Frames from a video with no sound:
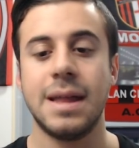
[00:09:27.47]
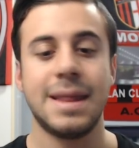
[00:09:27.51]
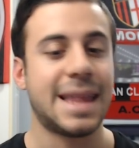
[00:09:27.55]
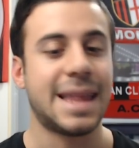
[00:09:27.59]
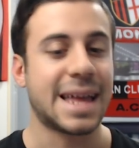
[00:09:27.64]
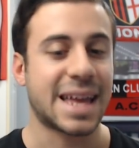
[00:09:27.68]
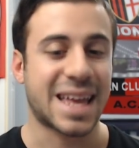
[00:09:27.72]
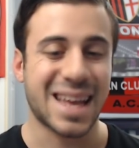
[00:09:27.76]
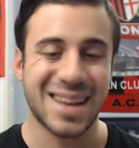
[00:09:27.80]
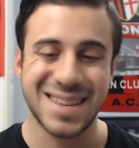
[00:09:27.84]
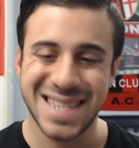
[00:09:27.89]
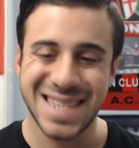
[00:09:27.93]

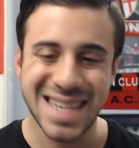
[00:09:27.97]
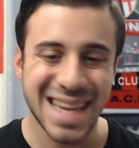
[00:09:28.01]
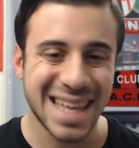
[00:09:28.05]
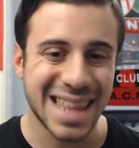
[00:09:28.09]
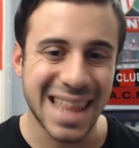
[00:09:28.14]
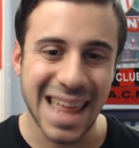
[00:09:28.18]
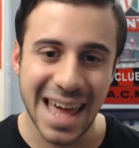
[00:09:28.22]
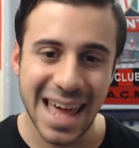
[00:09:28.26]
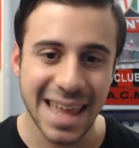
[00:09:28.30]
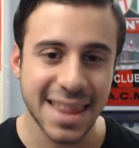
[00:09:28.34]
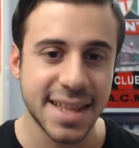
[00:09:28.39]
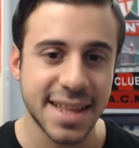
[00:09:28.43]
Like I said
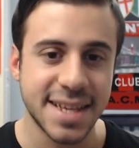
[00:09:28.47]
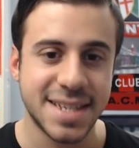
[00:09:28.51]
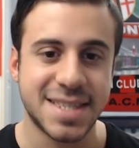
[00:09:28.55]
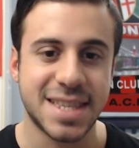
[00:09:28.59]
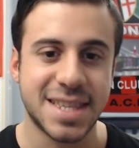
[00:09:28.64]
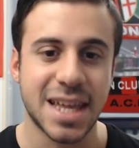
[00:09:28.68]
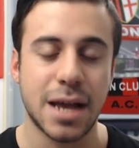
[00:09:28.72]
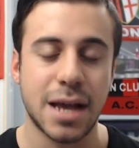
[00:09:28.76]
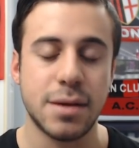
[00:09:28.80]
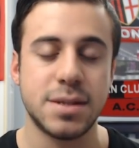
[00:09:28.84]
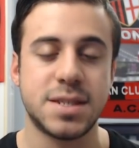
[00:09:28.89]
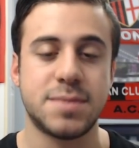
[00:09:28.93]
endless
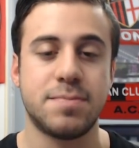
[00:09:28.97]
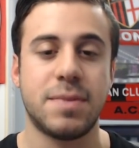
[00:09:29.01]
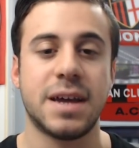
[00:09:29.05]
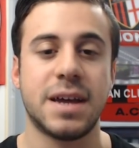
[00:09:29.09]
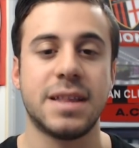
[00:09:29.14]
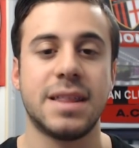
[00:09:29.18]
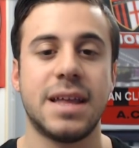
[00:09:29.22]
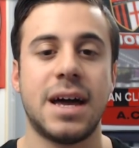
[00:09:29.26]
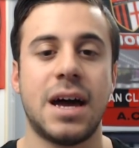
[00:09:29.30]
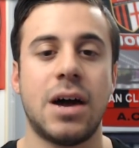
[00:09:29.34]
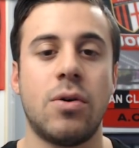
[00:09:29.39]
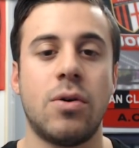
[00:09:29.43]
times by
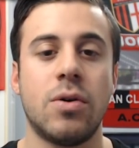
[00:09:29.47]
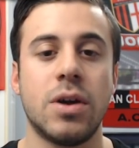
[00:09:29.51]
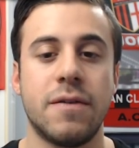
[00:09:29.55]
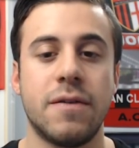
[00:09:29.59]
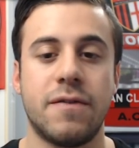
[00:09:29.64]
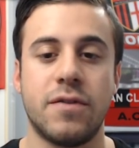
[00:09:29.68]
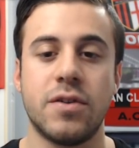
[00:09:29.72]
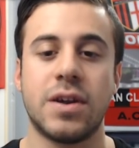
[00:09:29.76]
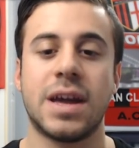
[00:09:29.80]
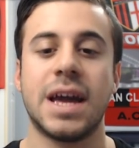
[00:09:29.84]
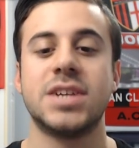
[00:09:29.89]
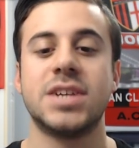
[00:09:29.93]
now,
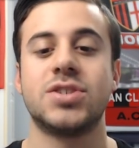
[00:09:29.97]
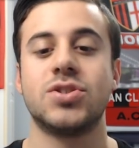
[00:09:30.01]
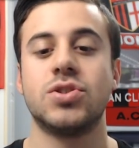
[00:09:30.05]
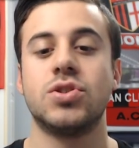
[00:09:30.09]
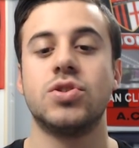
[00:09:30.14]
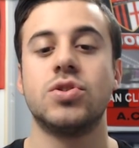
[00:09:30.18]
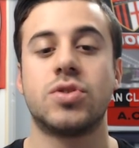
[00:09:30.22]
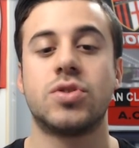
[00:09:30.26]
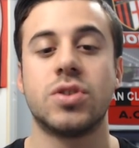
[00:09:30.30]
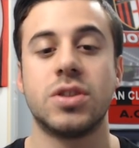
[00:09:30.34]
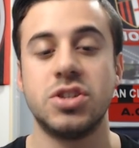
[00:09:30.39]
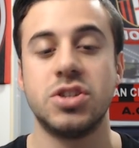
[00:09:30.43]
if you guys are
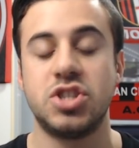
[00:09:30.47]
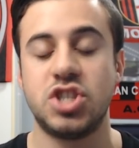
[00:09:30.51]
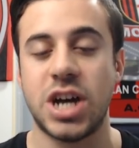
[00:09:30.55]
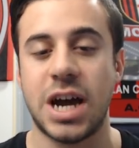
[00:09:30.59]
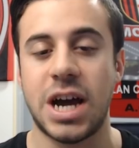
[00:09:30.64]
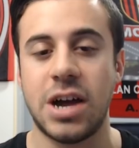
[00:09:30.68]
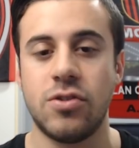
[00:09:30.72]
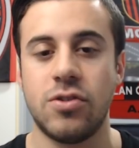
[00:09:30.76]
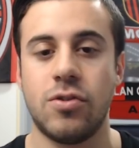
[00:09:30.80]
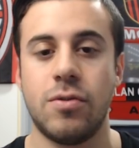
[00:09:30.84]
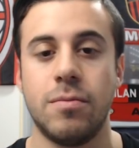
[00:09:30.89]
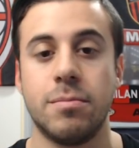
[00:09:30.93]
new to the
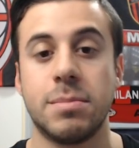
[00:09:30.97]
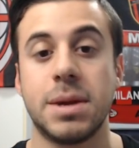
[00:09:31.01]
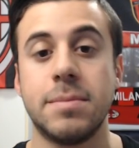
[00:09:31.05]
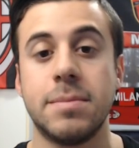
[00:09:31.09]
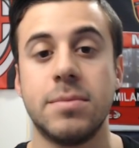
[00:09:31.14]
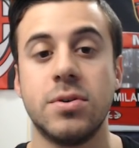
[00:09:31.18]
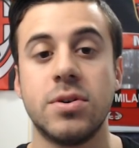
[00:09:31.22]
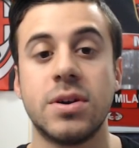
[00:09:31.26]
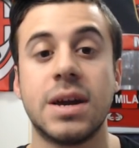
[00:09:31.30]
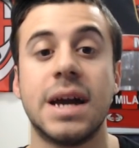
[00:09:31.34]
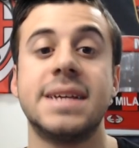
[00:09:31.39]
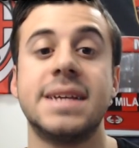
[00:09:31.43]
channel,
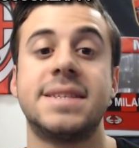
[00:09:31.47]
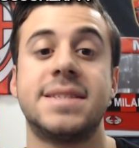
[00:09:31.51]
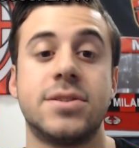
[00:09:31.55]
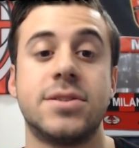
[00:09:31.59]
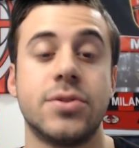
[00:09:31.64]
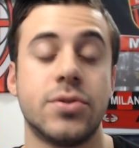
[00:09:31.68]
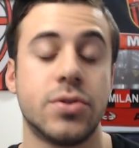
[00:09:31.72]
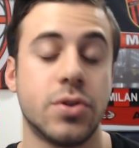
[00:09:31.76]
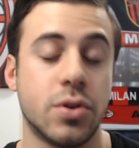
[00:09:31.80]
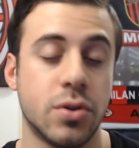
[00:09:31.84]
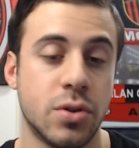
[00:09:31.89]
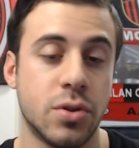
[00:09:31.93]
maybe you guys
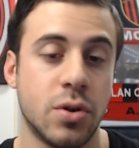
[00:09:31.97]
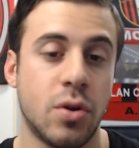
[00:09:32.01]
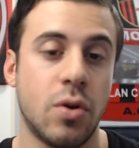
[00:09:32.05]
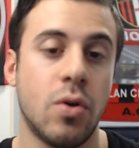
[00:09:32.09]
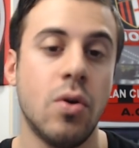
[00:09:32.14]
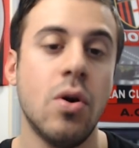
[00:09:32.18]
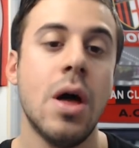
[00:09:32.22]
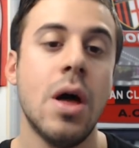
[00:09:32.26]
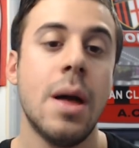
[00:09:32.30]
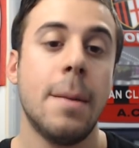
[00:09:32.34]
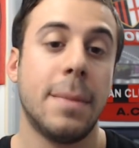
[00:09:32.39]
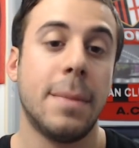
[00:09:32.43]
still don't
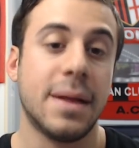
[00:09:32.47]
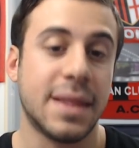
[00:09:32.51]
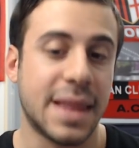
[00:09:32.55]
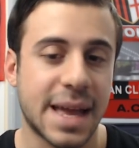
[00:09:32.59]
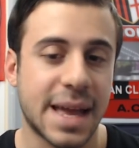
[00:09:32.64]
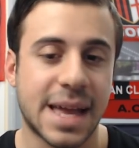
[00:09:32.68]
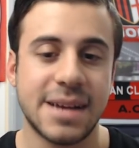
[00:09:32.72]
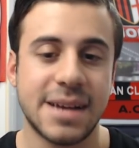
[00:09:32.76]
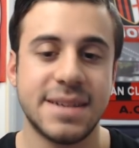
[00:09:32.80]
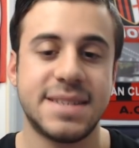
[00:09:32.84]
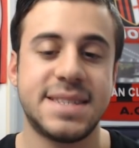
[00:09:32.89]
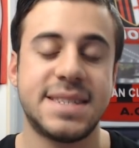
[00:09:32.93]
know, but
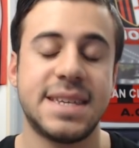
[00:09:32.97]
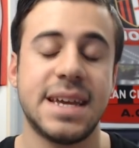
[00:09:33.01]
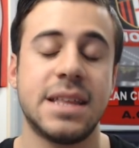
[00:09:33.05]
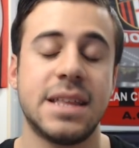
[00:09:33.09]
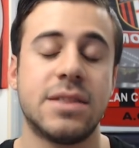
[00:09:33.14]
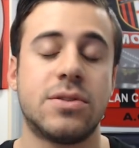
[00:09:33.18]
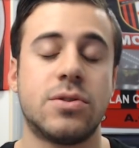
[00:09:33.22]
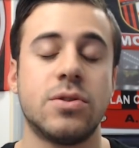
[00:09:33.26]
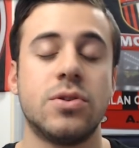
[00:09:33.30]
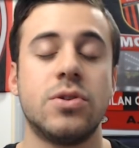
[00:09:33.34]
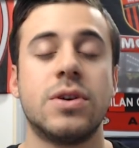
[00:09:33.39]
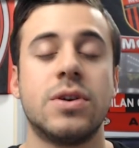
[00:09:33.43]
like I
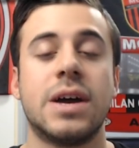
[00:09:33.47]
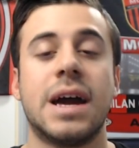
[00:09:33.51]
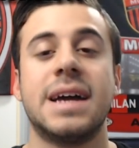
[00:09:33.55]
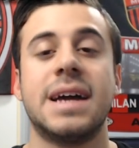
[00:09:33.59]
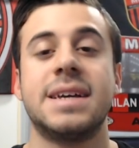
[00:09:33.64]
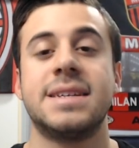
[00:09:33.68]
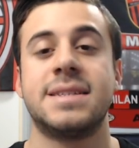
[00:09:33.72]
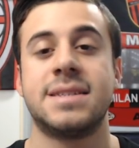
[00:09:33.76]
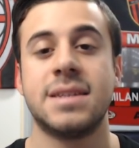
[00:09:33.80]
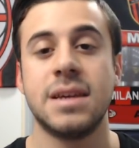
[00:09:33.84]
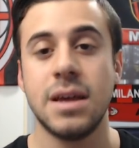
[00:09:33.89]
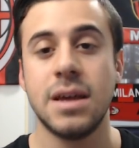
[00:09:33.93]
said to you
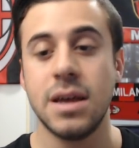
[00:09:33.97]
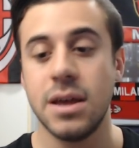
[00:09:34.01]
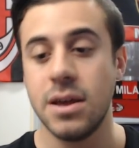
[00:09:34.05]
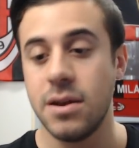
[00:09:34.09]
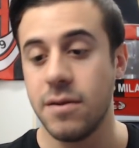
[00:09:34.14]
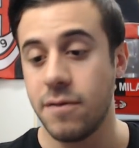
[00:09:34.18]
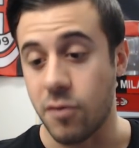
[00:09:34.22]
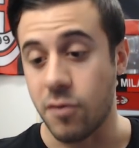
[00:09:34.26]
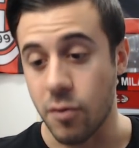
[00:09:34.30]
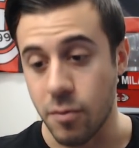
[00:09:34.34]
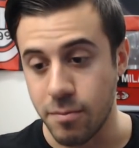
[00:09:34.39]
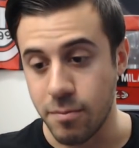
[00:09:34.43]
guys
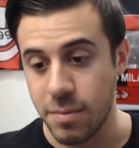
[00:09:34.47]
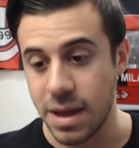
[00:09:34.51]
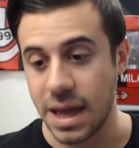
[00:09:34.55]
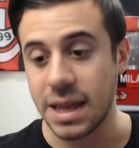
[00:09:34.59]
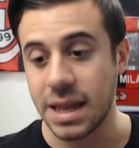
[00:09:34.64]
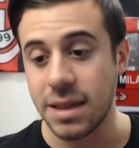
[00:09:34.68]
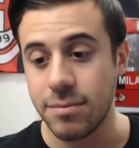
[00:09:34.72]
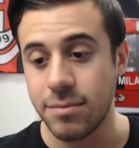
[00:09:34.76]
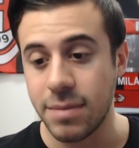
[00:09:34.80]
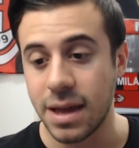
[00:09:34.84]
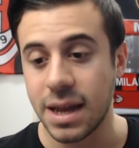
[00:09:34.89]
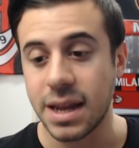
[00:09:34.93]
for
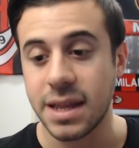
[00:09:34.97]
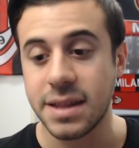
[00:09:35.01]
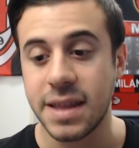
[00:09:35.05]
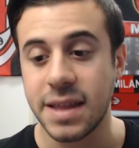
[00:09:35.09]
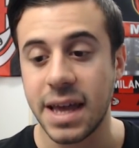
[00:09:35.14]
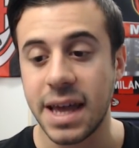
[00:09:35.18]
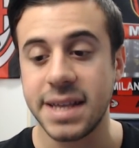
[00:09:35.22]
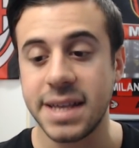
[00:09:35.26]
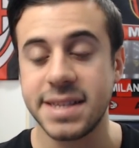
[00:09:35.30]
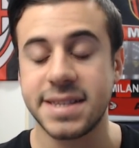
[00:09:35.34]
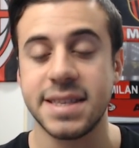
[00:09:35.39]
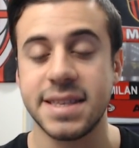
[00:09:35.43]
many, many
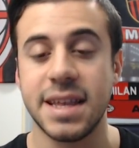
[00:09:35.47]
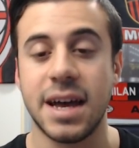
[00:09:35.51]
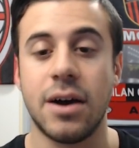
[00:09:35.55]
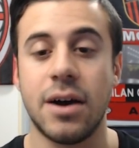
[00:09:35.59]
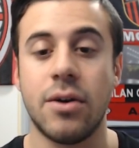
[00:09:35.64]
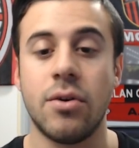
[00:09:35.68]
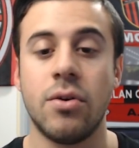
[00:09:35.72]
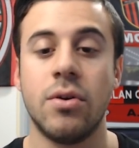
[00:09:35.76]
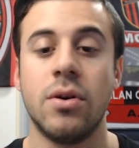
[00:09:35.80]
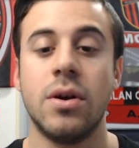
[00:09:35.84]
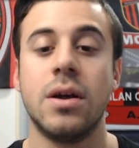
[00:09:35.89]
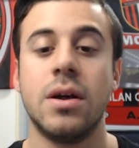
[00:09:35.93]
days
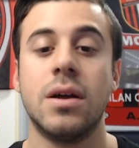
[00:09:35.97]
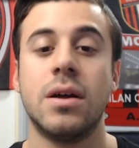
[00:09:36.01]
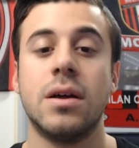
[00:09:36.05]
now,